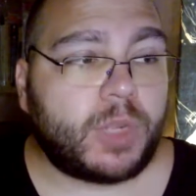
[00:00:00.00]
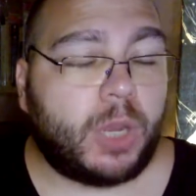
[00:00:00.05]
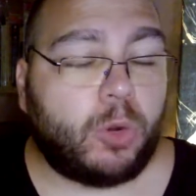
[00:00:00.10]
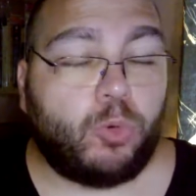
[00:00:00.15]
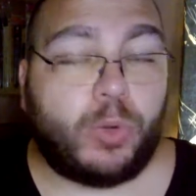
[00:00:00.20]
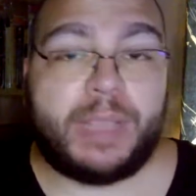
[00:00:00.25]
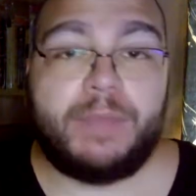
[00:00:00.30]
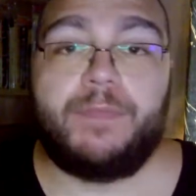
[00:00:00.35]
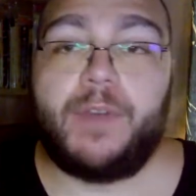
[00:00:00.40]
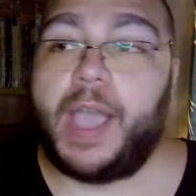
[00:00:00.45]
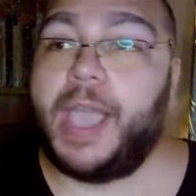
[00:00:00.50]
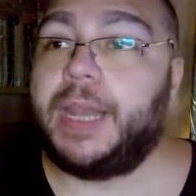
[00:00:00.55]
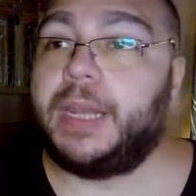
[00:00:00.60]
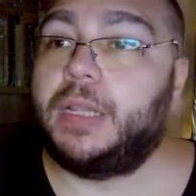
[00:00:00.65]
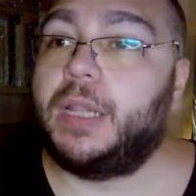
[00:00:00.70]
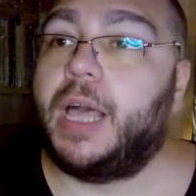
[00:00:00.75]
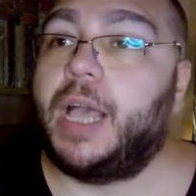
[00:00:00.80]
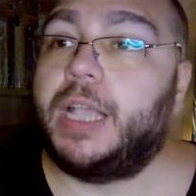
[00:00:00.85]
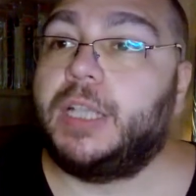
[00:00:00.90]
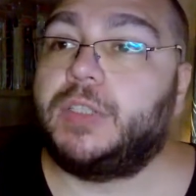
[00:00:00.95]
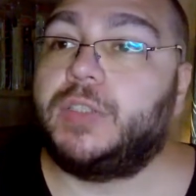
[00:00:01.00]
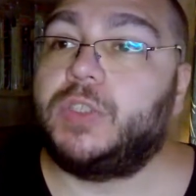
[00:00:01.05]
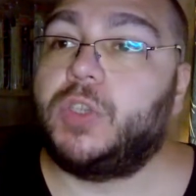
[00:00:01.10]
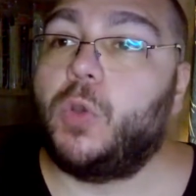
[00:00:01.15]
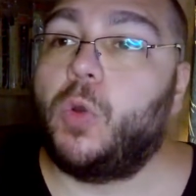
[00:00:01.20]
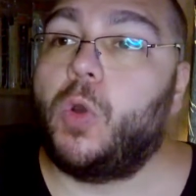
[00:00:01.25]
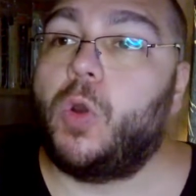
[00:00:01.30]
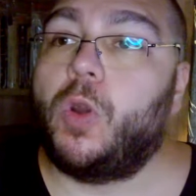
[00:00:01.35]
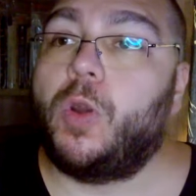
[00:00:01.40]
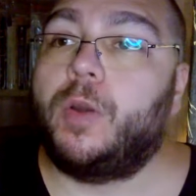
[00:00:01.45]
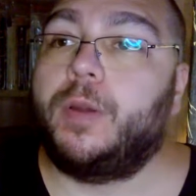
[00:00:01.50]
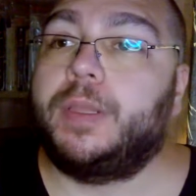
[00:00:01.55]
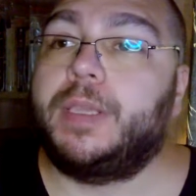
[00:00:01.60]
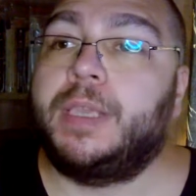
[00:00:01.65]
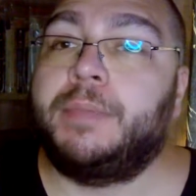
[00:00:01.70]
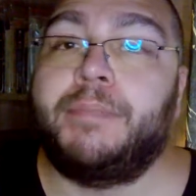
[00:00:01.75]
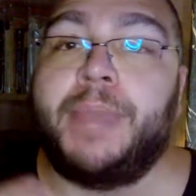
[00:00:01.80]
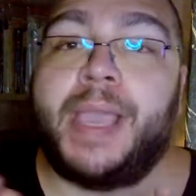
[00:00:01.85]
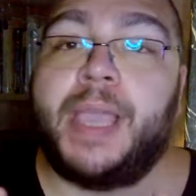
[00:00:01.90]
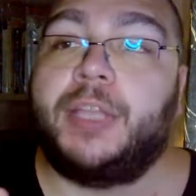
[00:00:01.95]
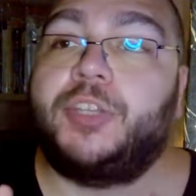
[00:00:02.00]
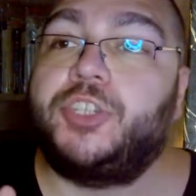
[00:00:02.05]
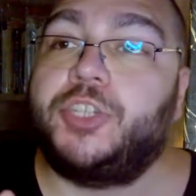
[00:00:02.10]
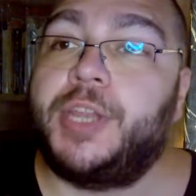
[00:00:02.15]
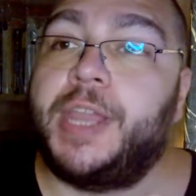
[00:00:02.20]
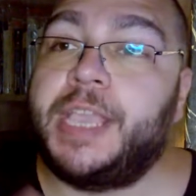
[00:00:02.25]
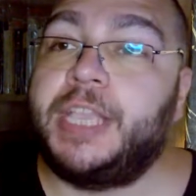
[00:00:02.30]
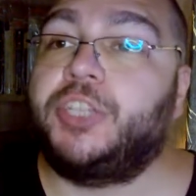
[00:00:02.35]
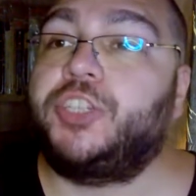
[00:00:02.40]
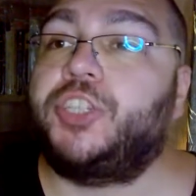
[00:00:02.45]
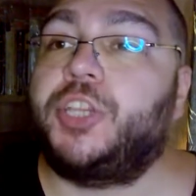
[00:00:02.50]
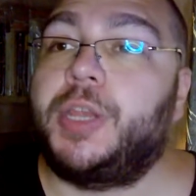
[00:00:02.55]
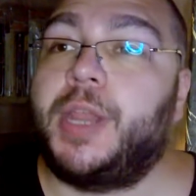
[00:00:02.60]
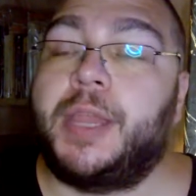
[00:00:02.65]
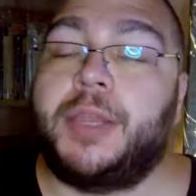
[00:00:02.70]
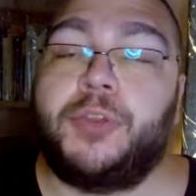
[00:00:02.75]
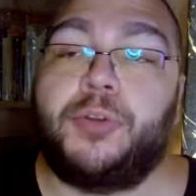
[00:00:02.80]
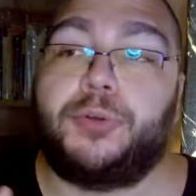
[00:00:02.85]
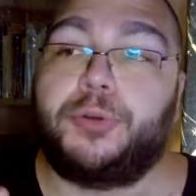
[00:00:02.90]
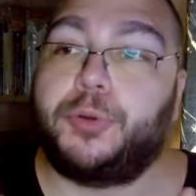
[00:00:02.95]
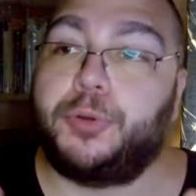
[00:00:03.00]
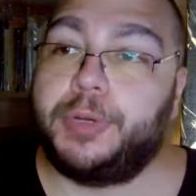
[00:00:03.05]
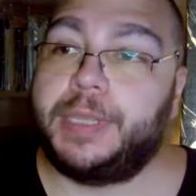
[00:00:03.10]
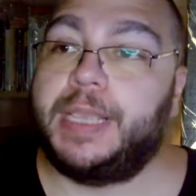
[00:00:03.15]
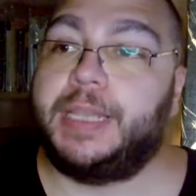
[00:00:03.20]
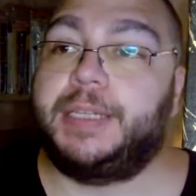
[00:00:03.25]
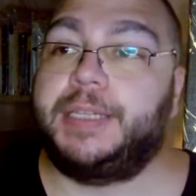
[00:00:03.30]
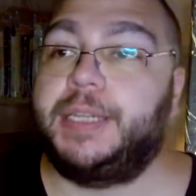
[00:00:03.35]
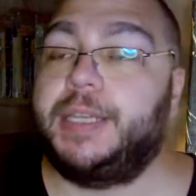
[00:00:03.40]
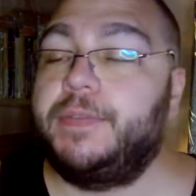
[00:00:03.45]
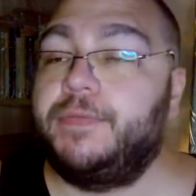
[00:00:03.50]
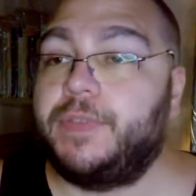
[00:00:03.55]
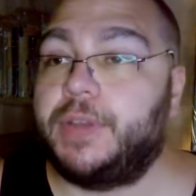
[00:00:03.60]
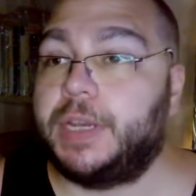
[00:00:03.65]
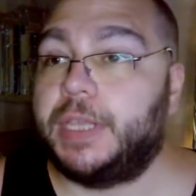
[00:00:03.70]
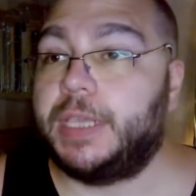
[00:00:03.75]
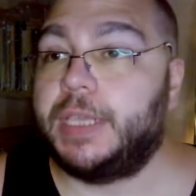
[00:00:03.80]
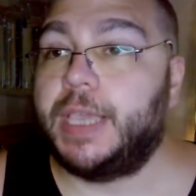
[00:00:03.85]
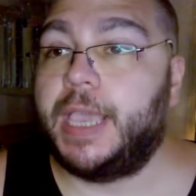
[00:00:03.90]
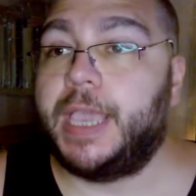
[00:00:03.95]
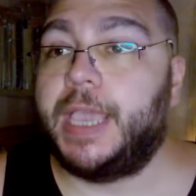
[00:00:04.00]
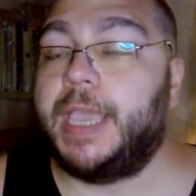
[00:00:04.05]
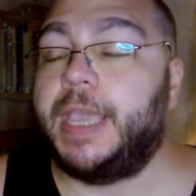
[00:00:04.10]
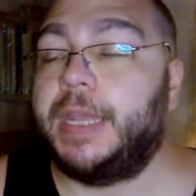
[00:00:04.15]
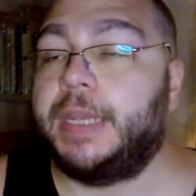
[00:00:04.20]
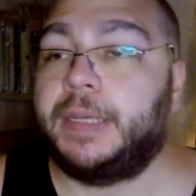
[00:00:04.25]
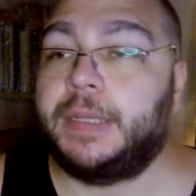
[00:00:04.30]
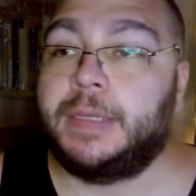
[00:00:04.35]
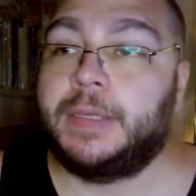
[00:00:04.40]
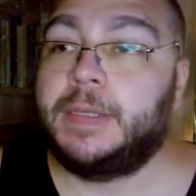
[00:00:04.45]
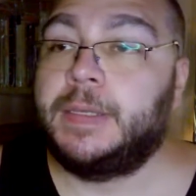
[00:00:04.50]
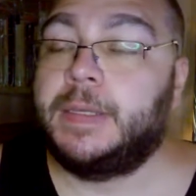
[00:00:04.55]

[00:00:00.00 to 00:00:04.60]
revitalize your imagination and your creativity, and